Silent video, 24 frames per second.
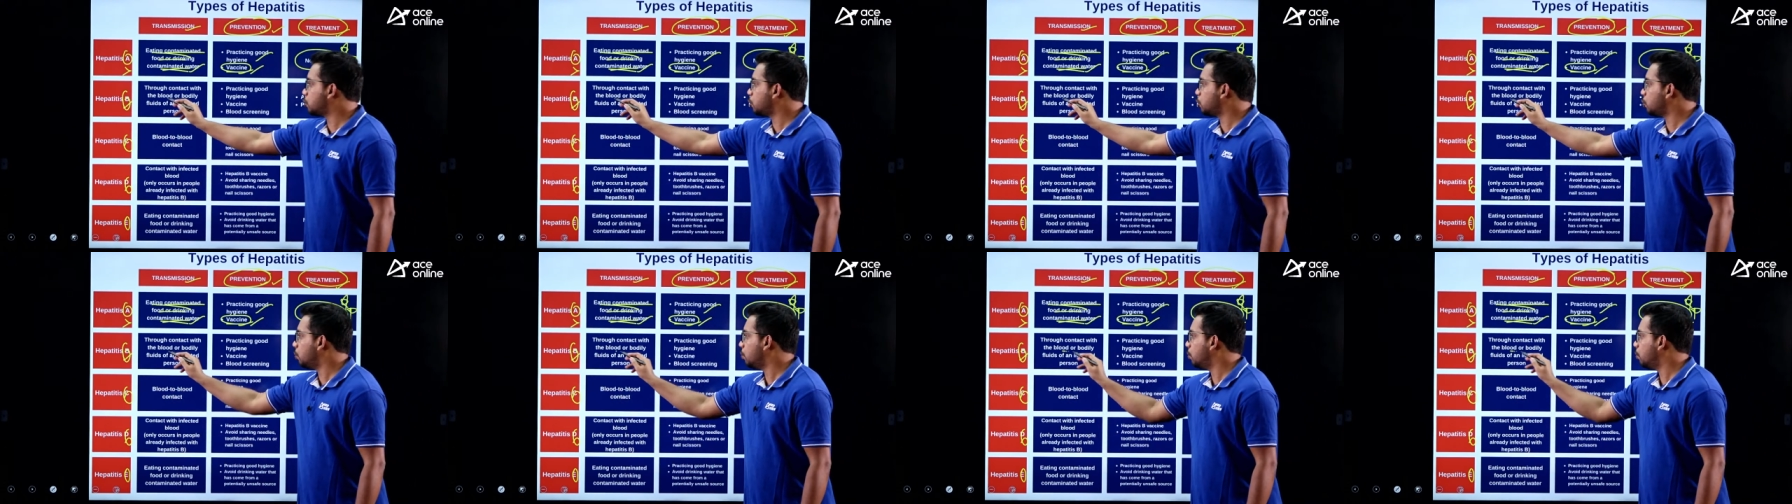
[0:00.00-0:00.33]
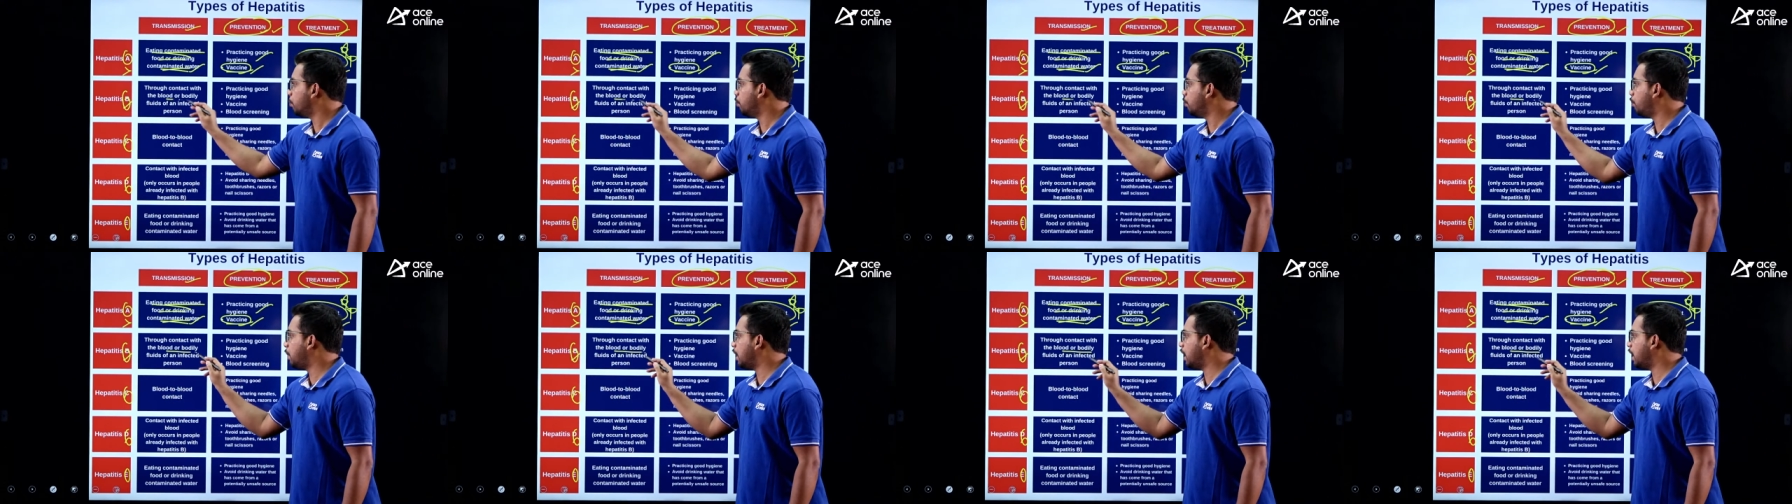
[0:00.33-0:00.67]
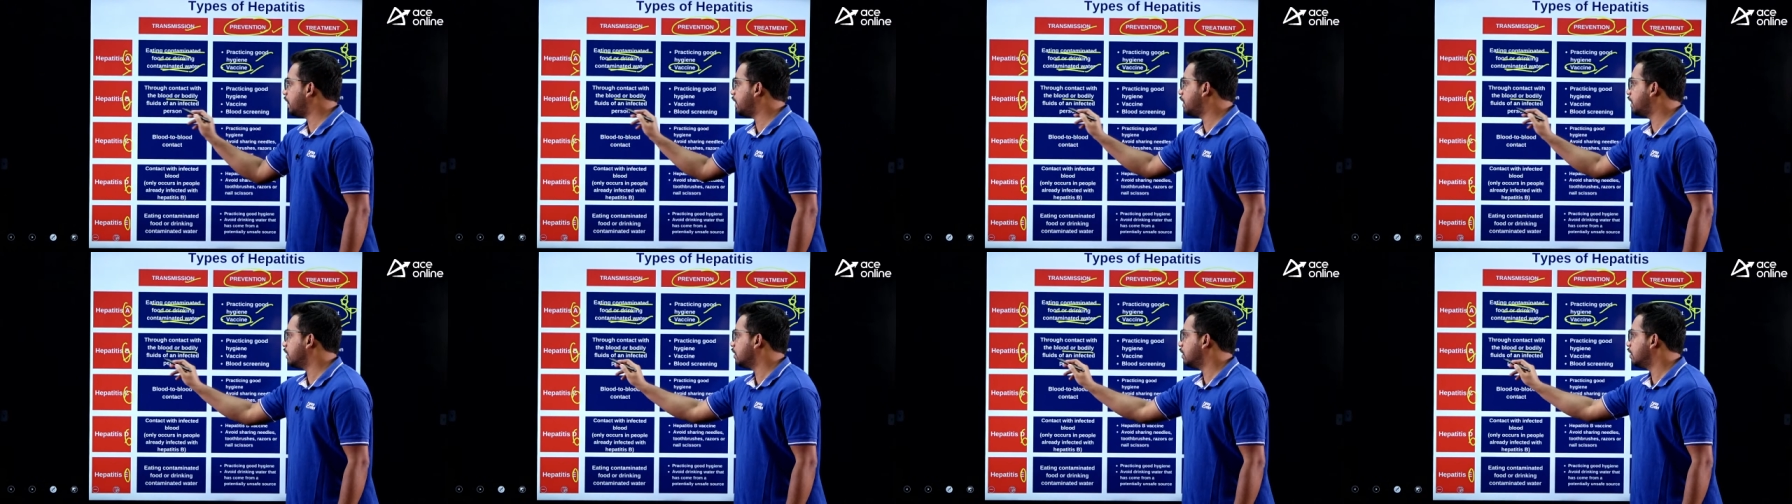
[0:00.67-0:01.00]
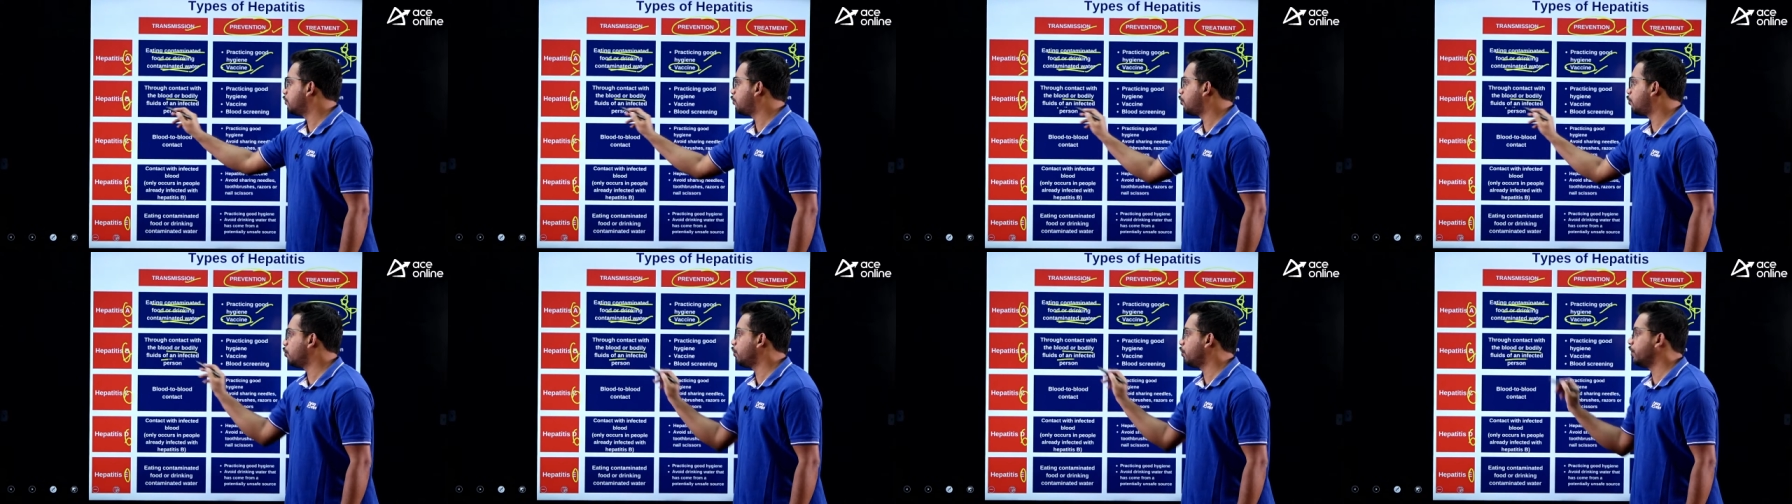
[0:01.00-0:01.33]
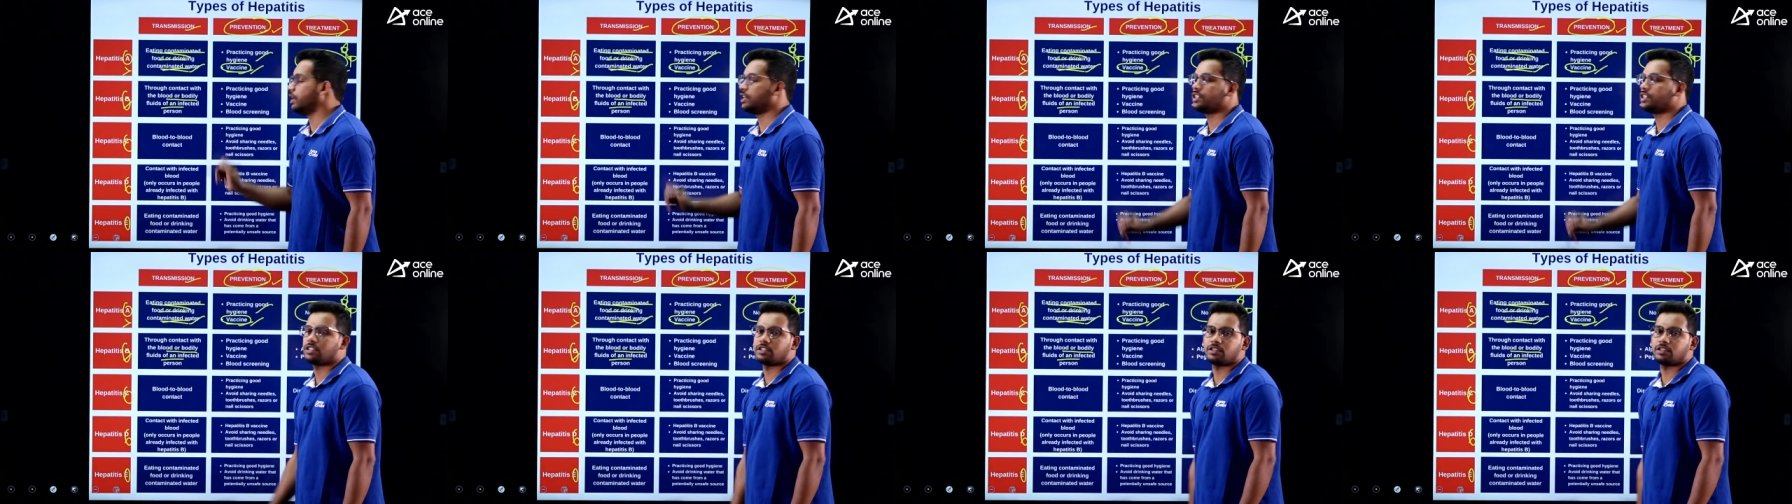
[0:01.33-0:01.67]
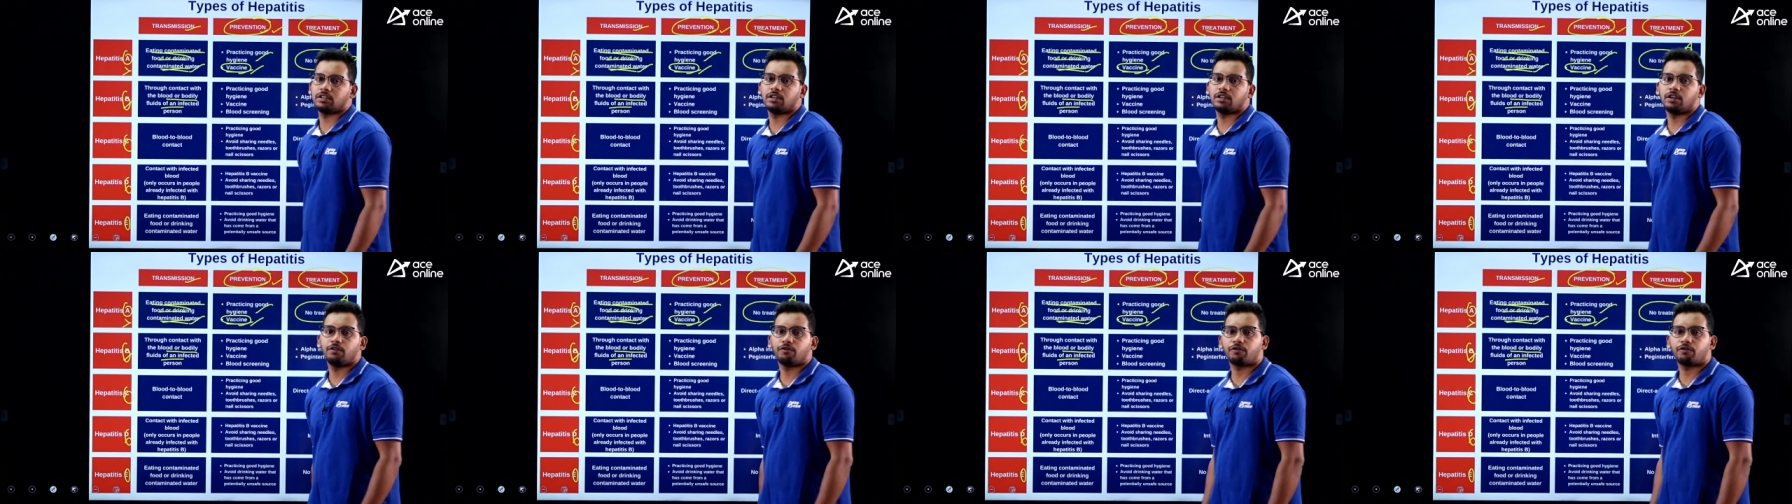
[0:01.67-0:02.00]
through blood fluids
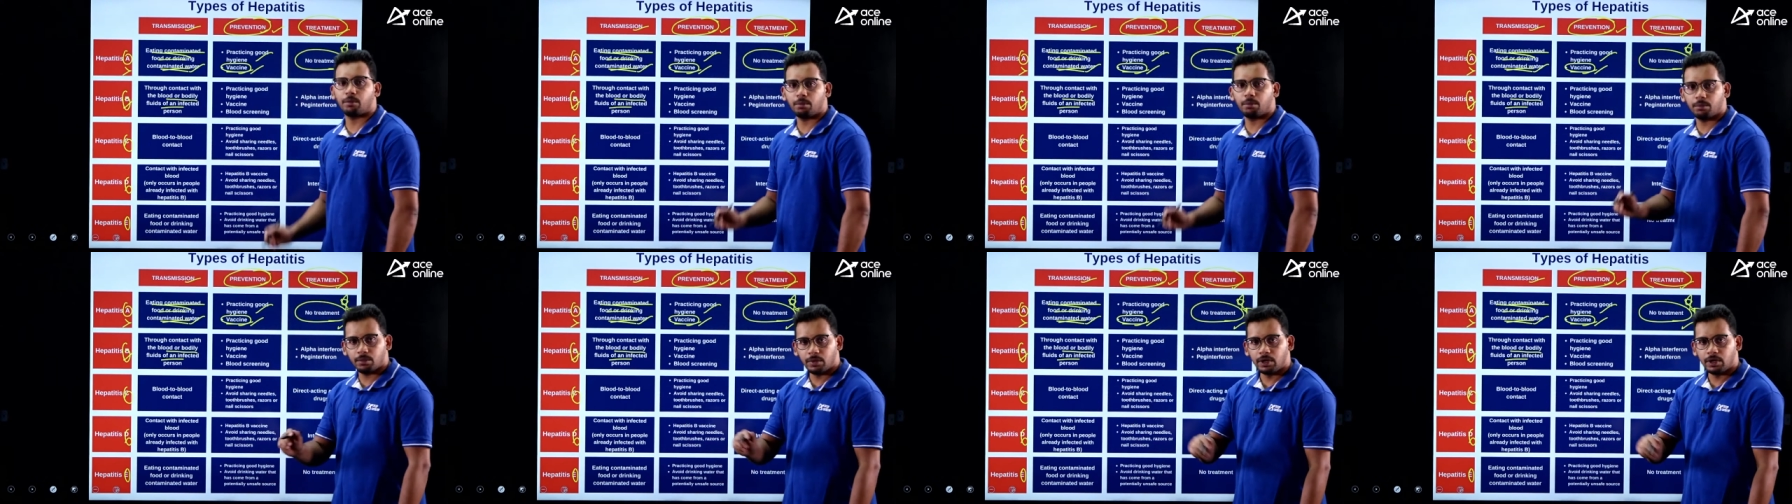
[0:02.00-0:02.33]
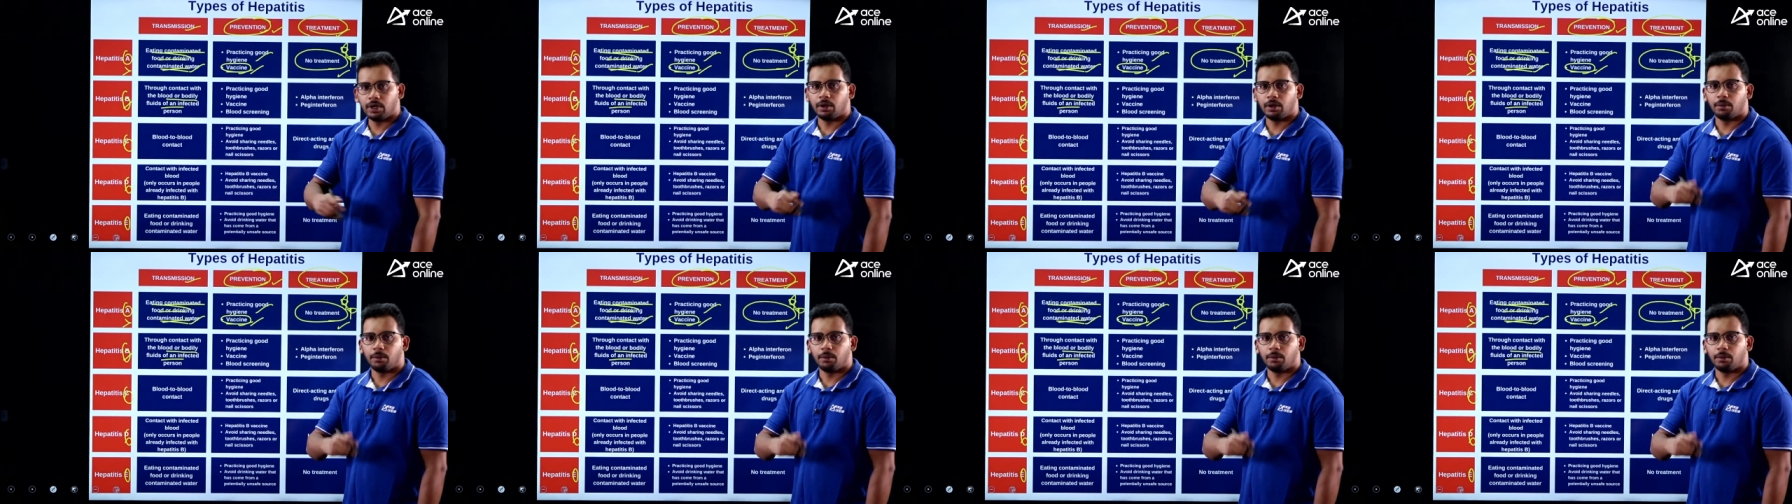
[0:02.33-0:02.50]
from